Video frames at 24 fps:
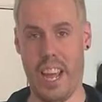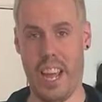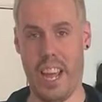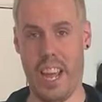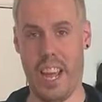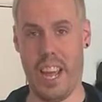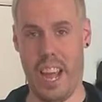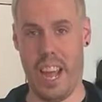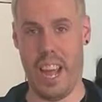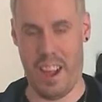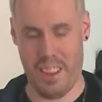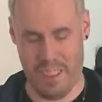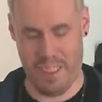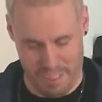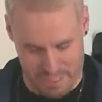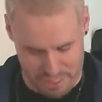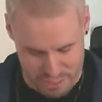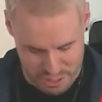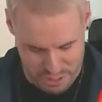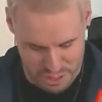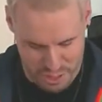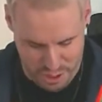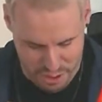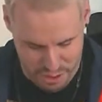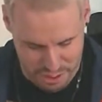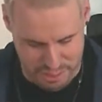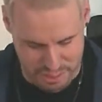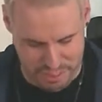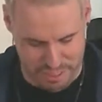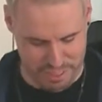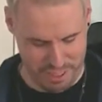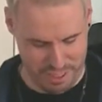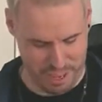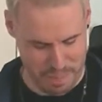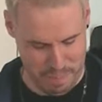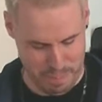Okay, I just
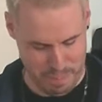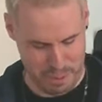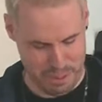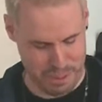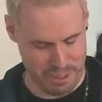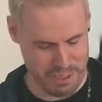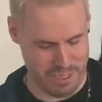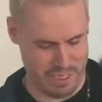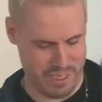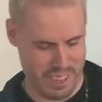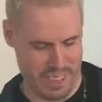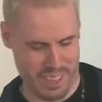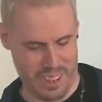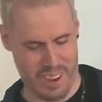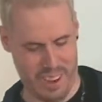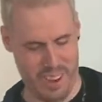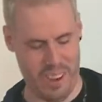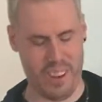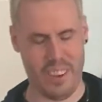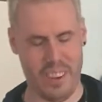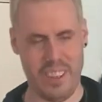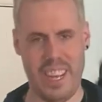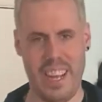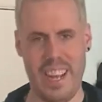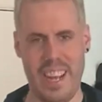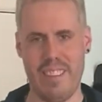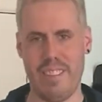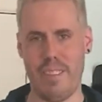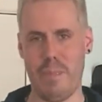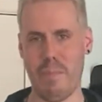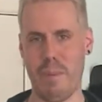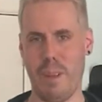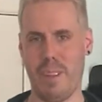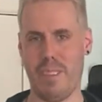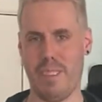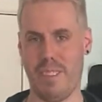noticed I put this thing on. It's
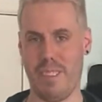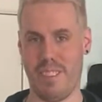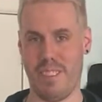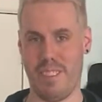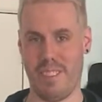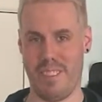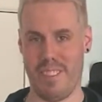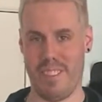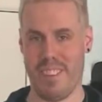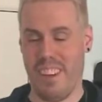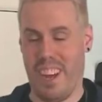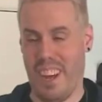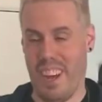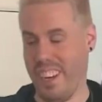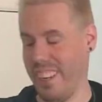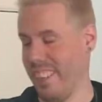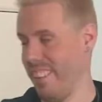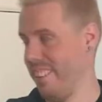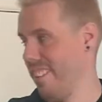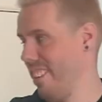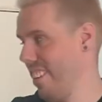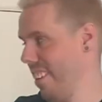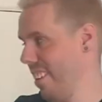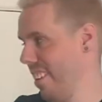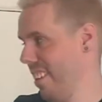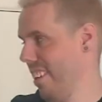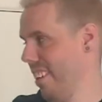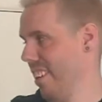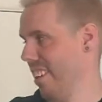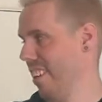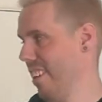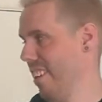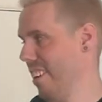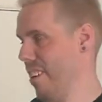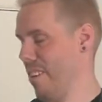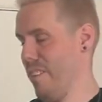a bit tight.
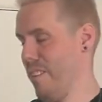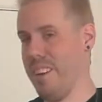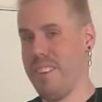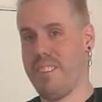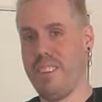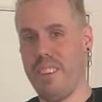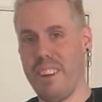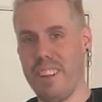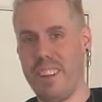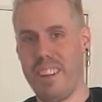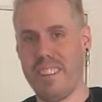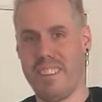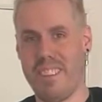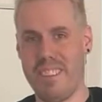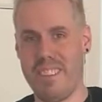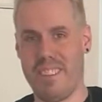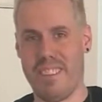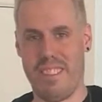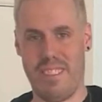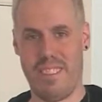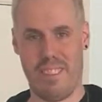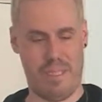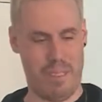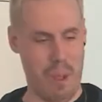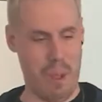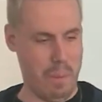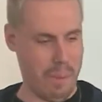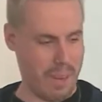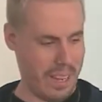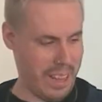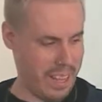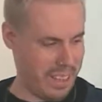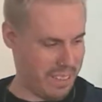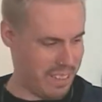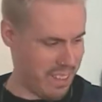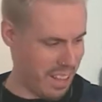Considering this is
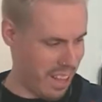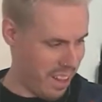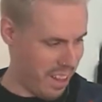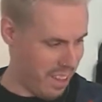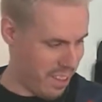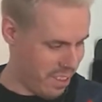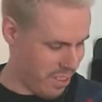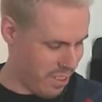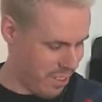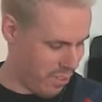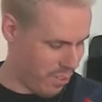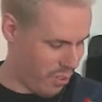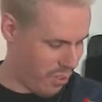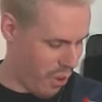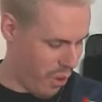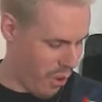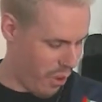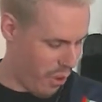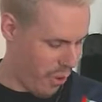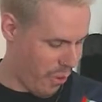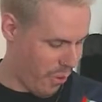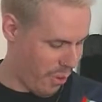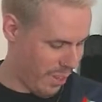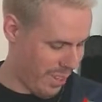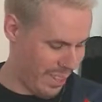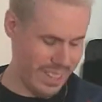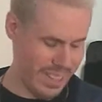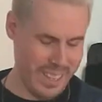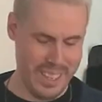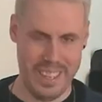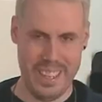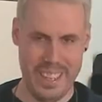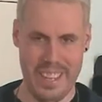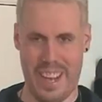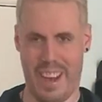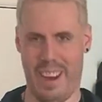double XL, so
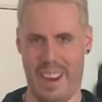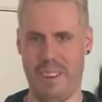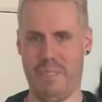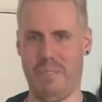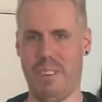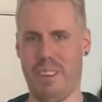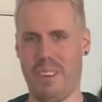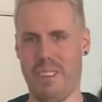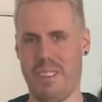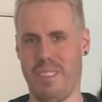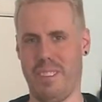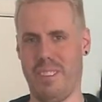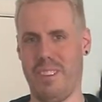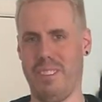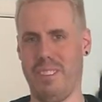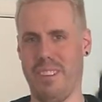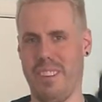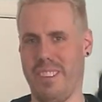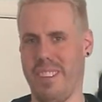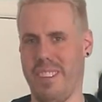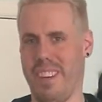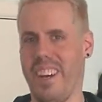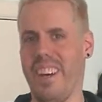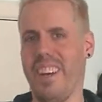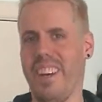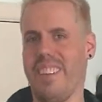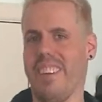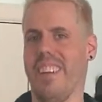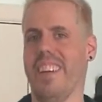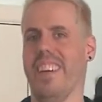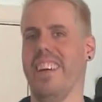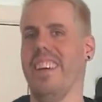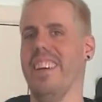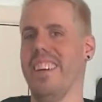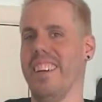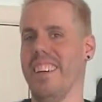how the fuck is this even tight?
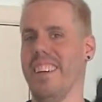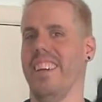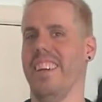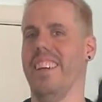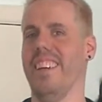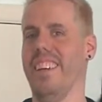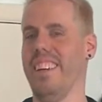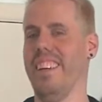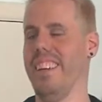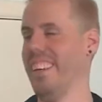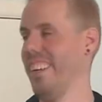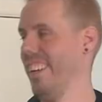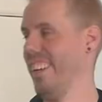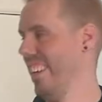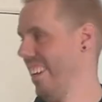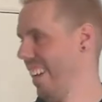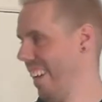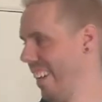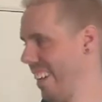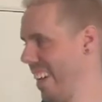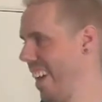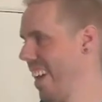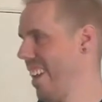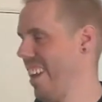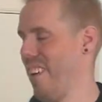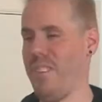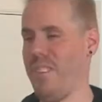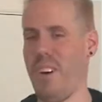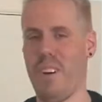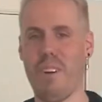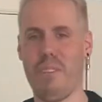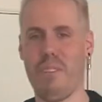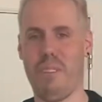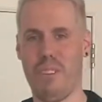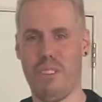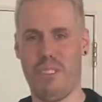Again,
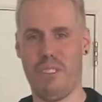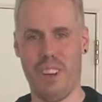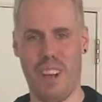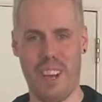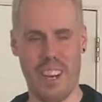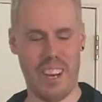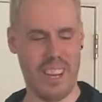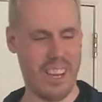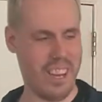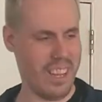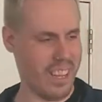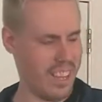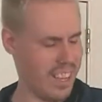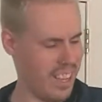probably from China.